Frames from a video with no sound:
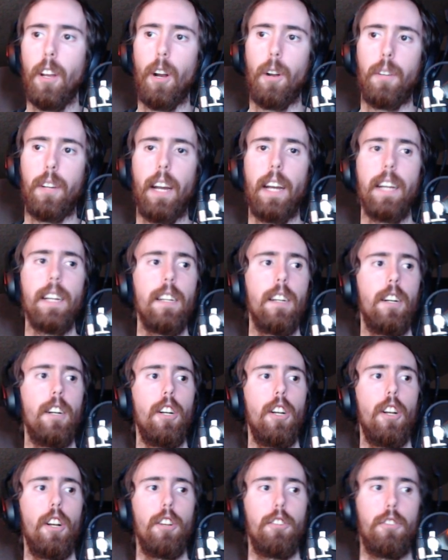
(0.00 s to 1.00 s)
Okay?
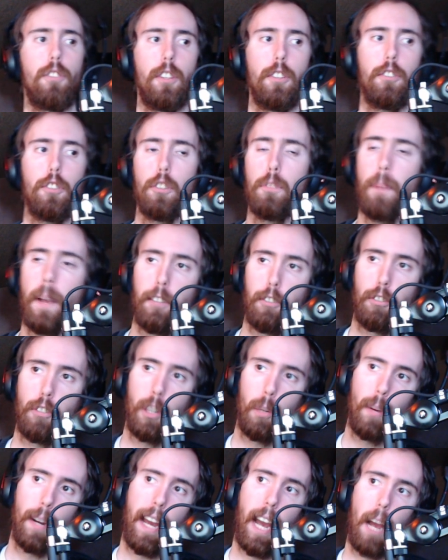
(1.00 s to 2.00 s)
So this is
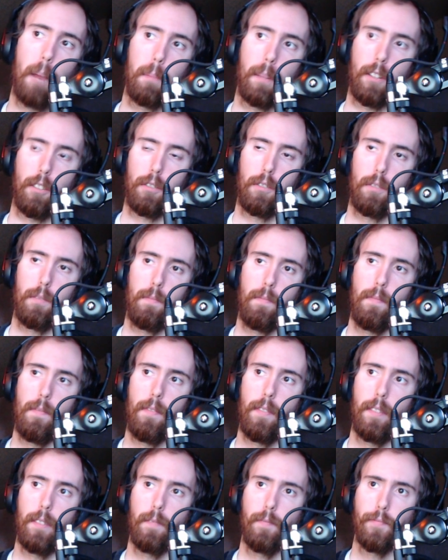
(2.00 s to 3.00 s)
basically what happens.
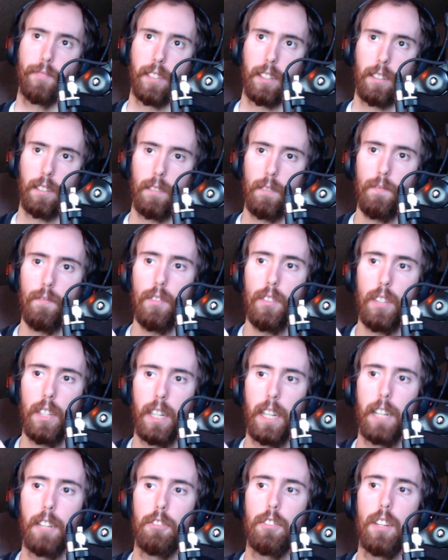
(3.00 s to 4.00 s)

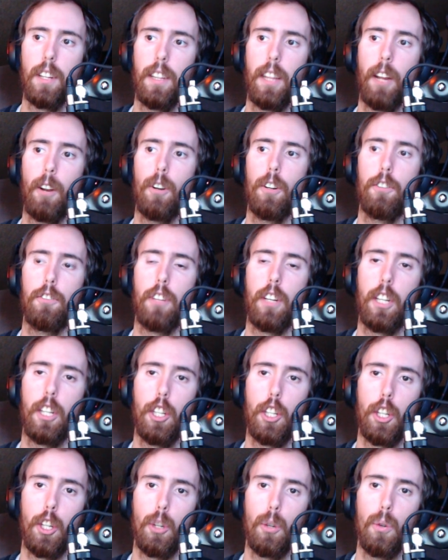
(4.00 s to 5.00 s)
Is that there is a
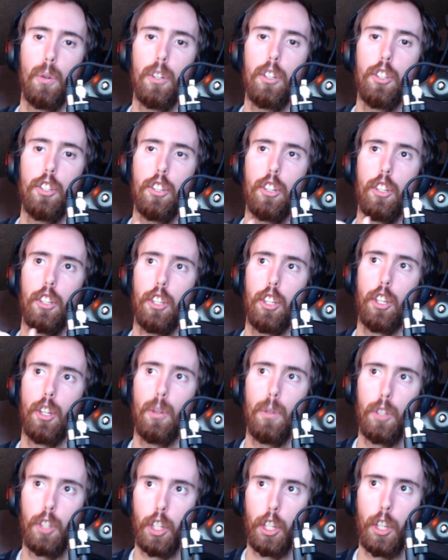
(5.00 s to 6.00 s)
huge,
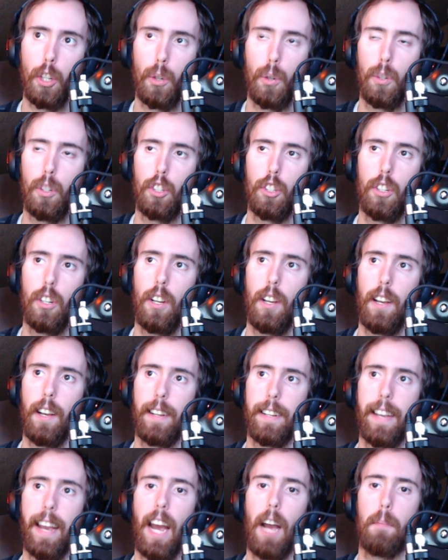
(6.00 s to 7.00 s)
huge, huge
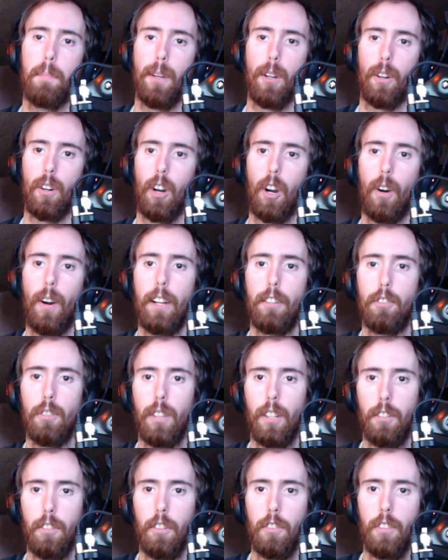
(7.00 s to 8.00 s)
gap here. All right? So
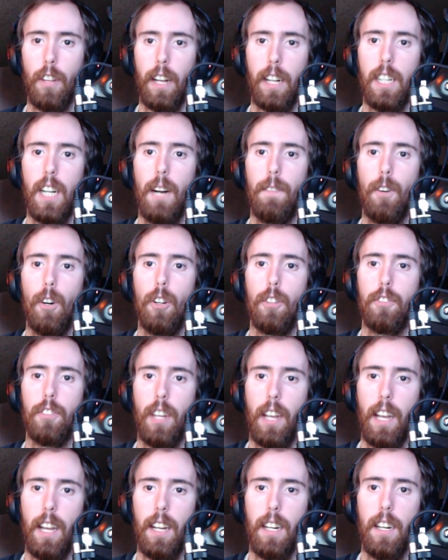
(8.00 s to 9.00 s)
this is like level
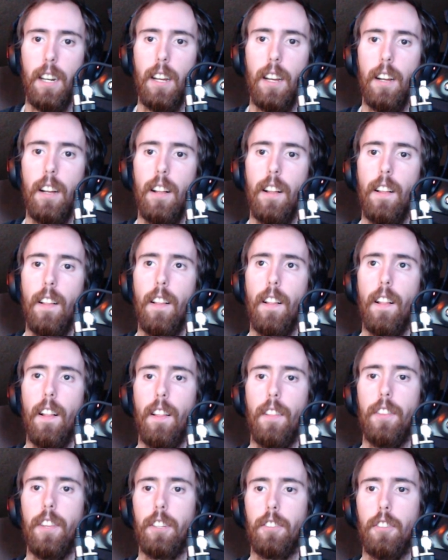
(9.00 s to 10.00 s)
10.
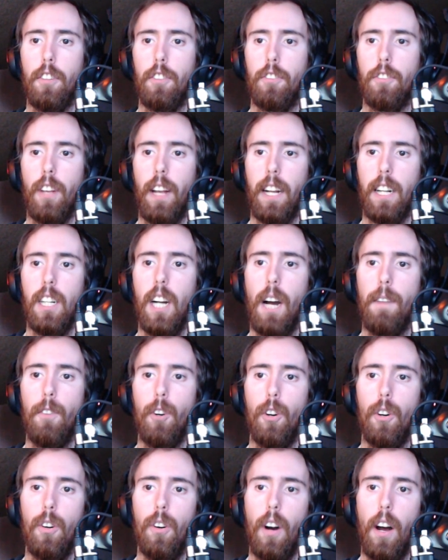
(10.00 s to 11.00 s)
This is like
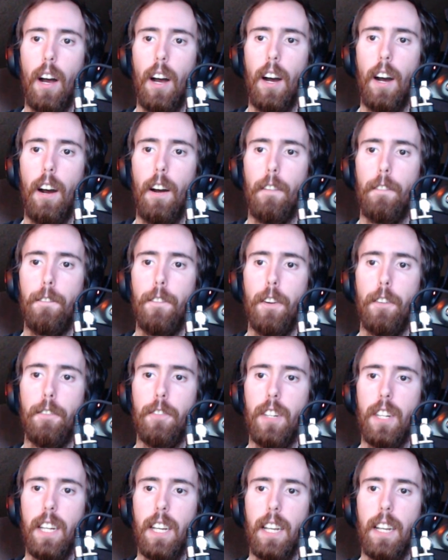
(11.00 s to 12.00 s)
level
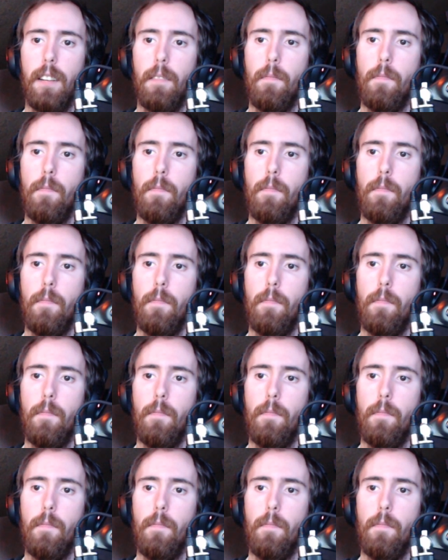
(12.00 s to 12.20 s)
50.